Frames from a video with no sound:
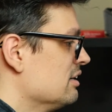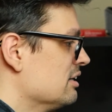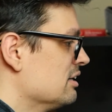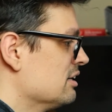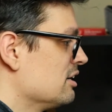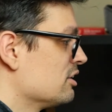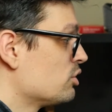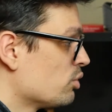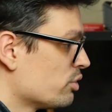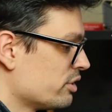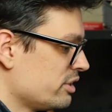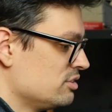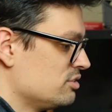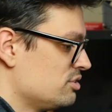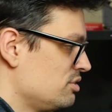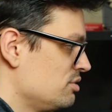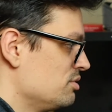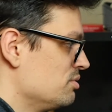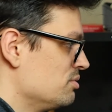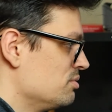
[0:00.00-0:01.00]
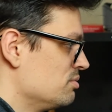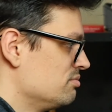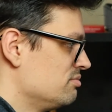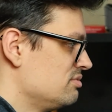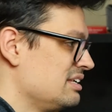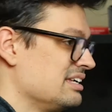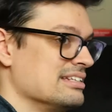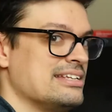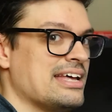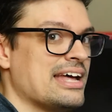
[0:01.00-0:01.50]
according to
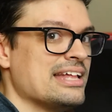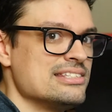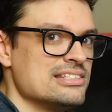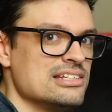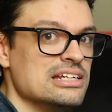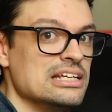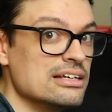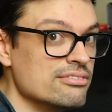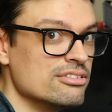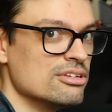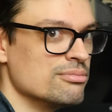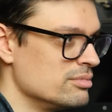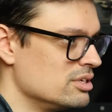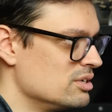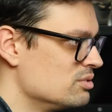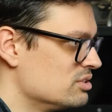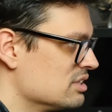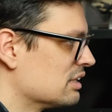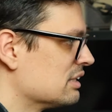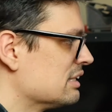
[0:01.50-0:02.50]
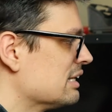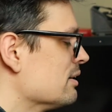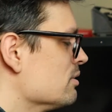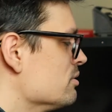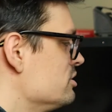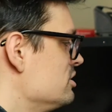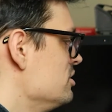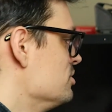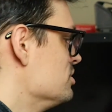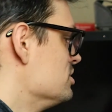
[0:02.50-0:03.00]
the intensity of the music that I
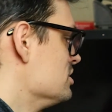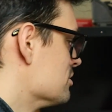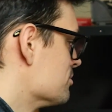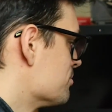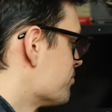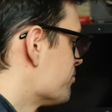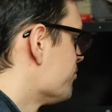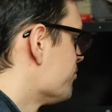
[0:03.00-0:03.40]
was using.